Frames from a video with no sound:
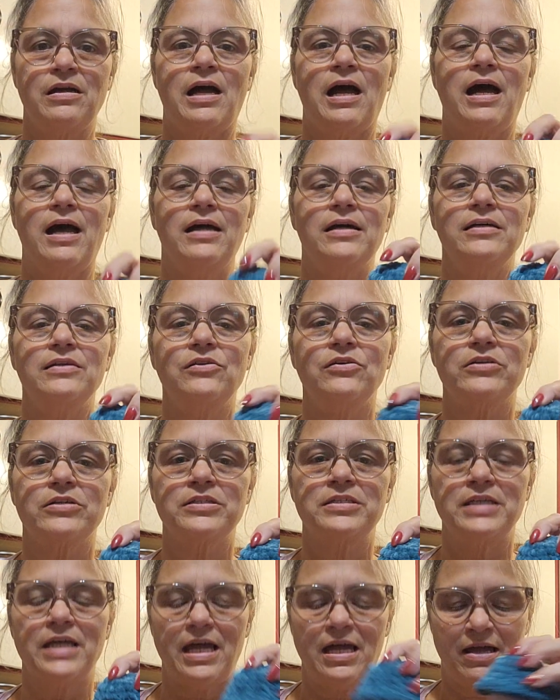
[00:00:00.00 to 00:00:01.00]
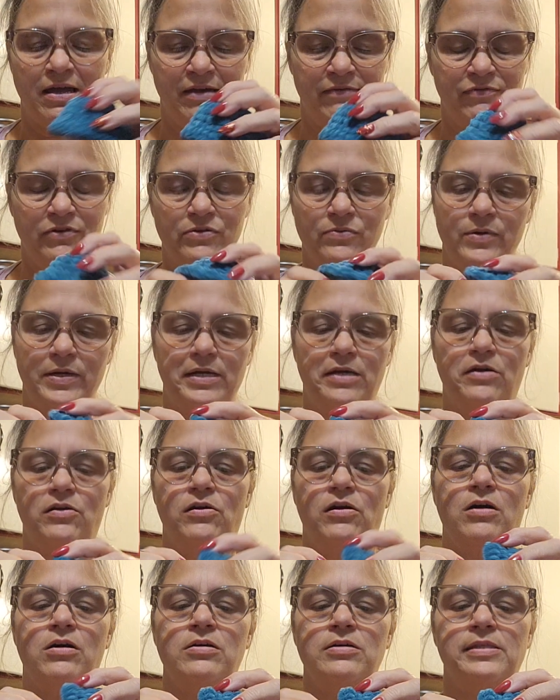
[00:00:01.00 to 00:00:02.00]
I looked
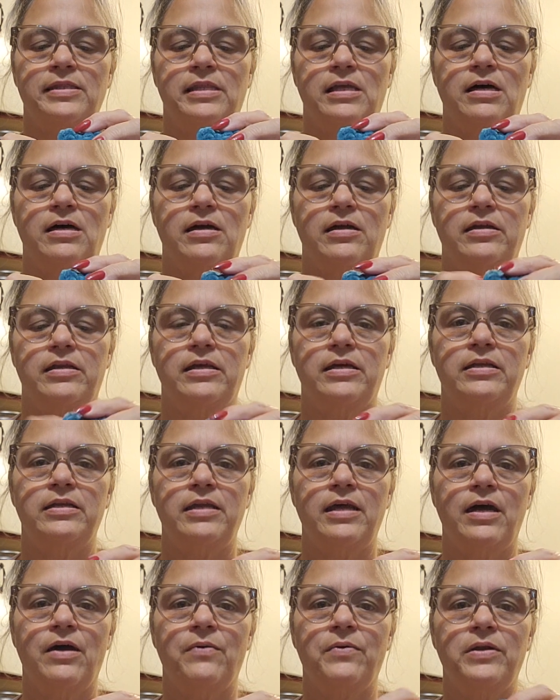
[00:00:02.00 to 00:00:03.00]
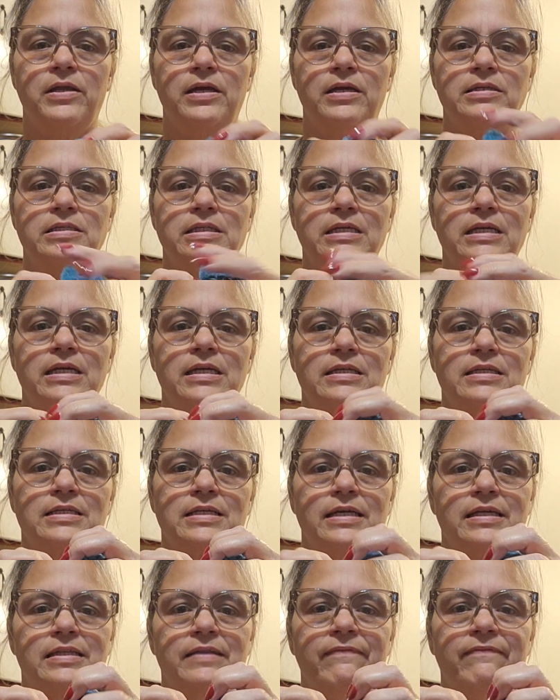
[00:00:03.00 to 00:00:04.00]
everywhere online and nowadays the kids
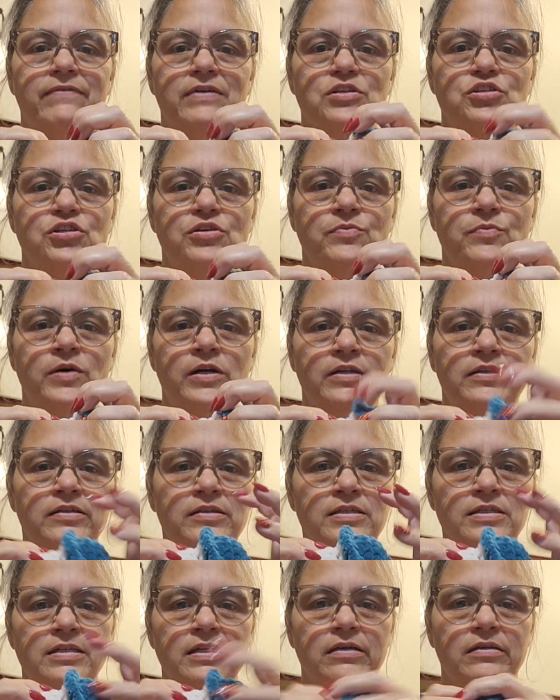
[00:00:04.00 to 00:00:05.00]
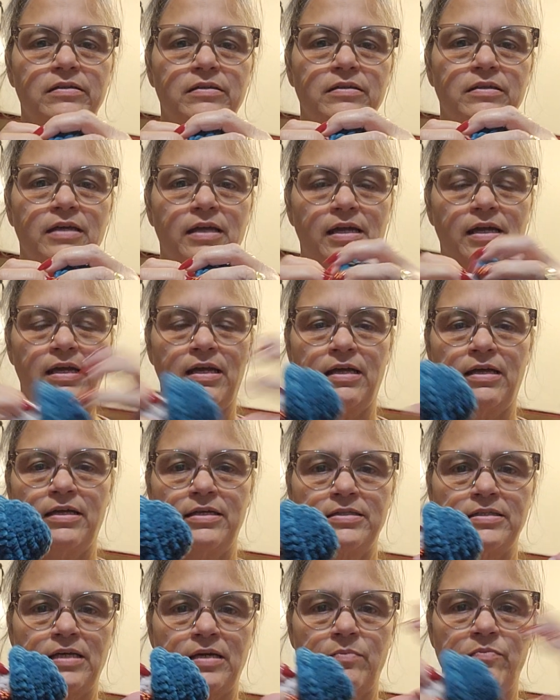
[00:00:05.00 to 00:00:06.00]
like the fidget ones
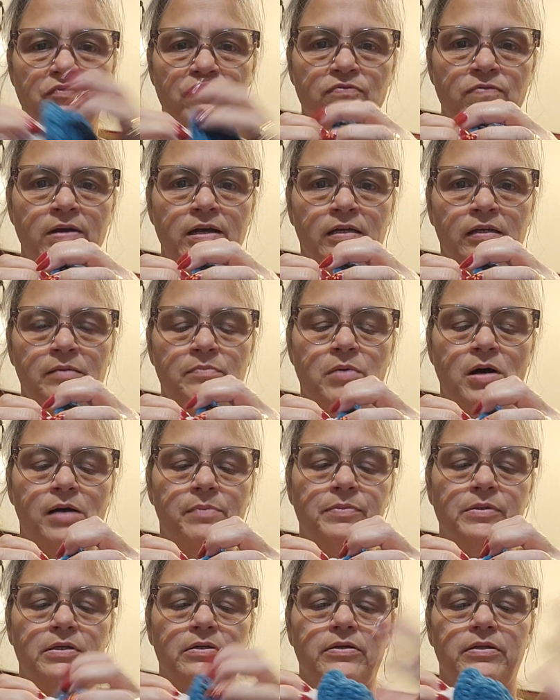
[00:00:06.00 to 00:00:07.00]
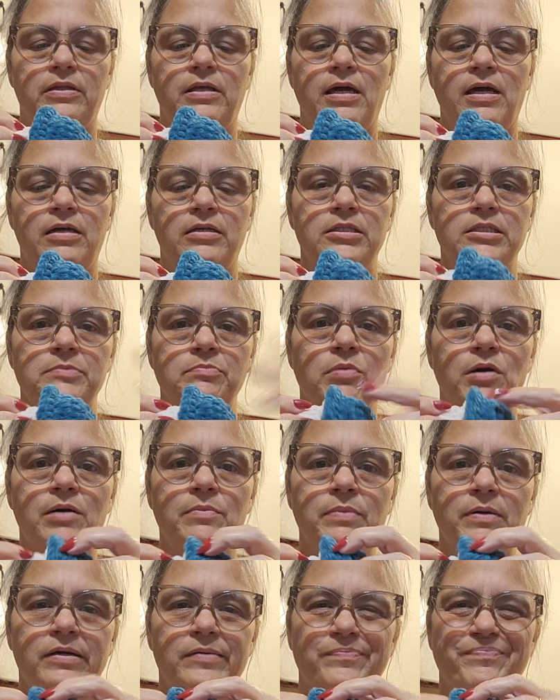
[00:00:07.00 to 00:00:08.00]
it's like really popular. The heads
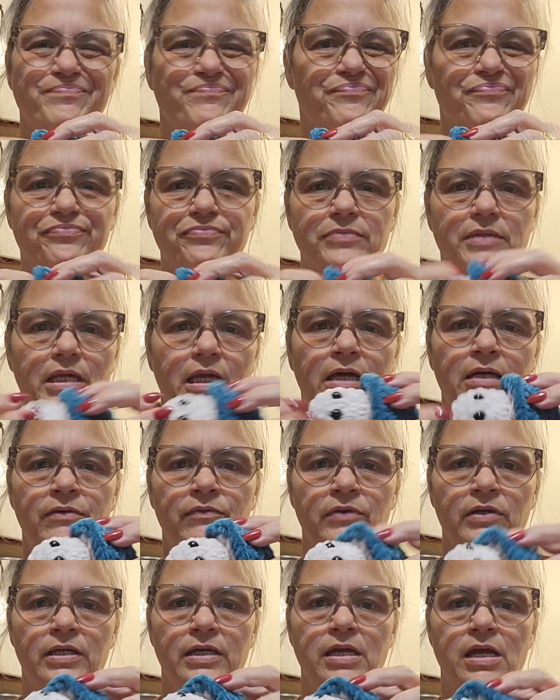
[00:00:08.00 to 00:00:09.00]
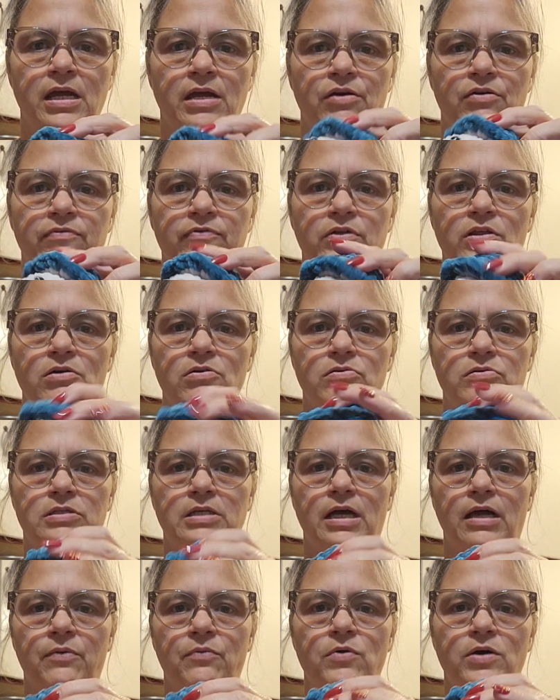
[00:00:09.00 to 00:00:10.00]
pop up. I didn't really care for those.
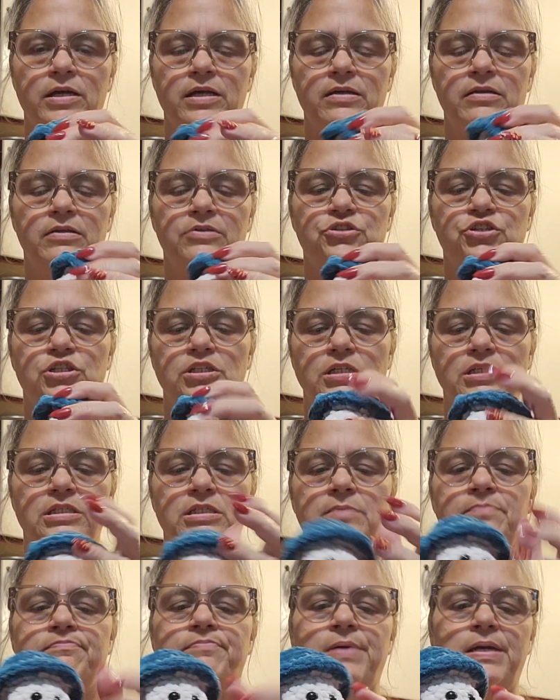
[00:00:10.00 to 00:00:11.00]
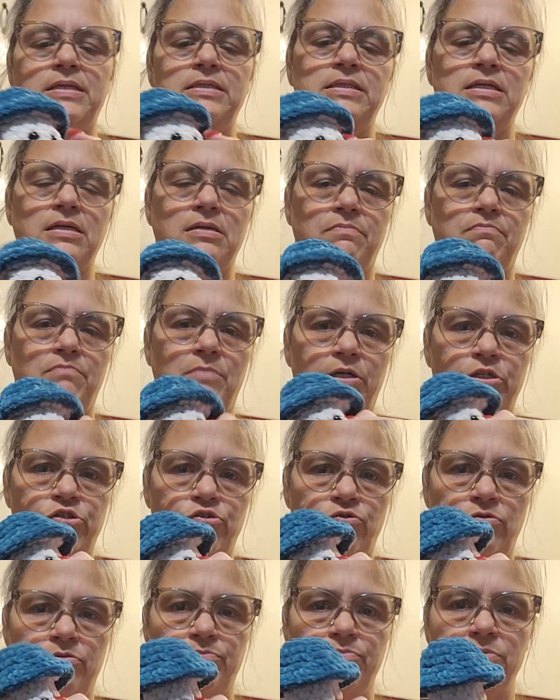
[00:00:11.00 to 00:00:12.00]
I wanted just basic
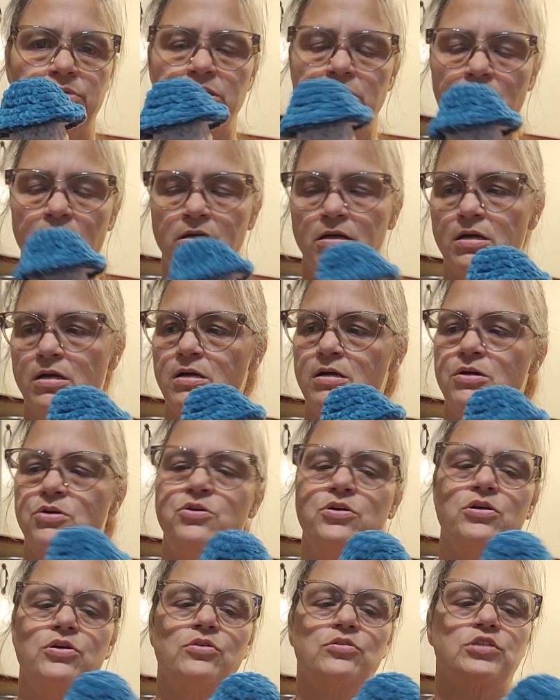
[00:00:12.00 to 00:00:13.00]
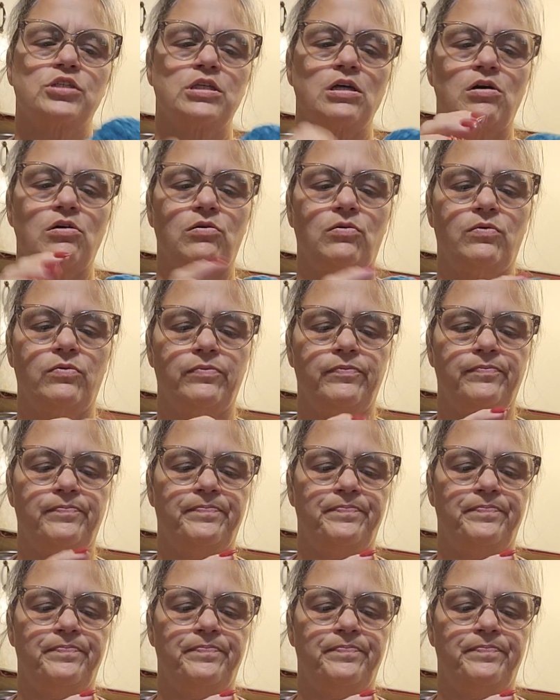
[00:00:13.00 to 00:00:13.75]
mushrooms. So